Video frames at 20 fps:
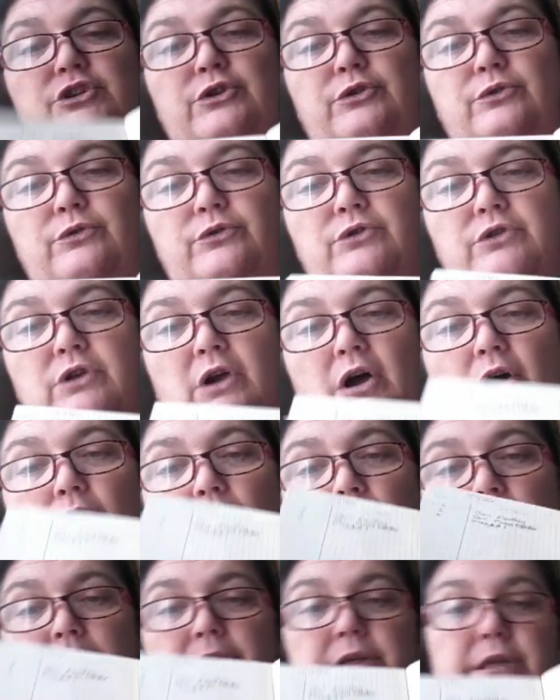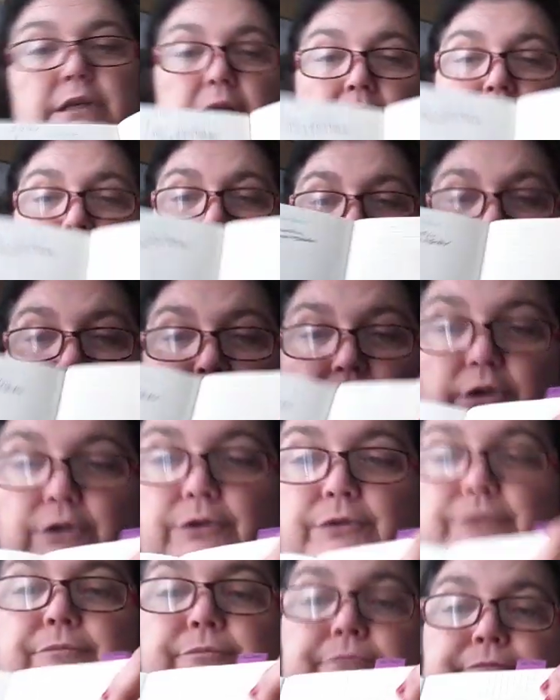do the whole index,
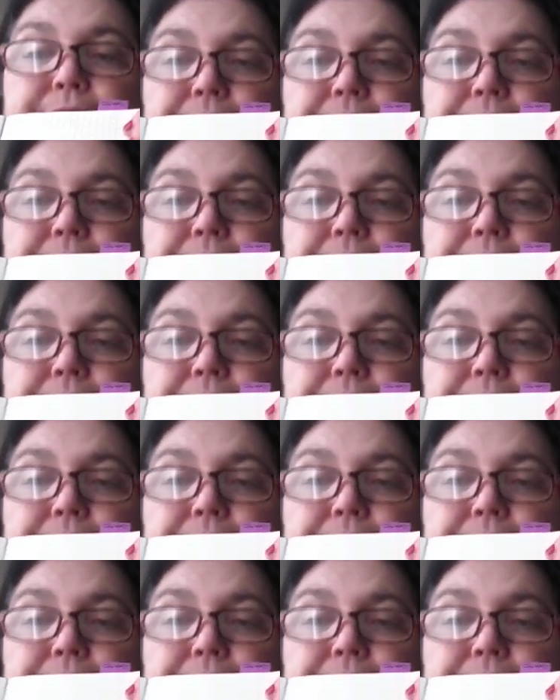so...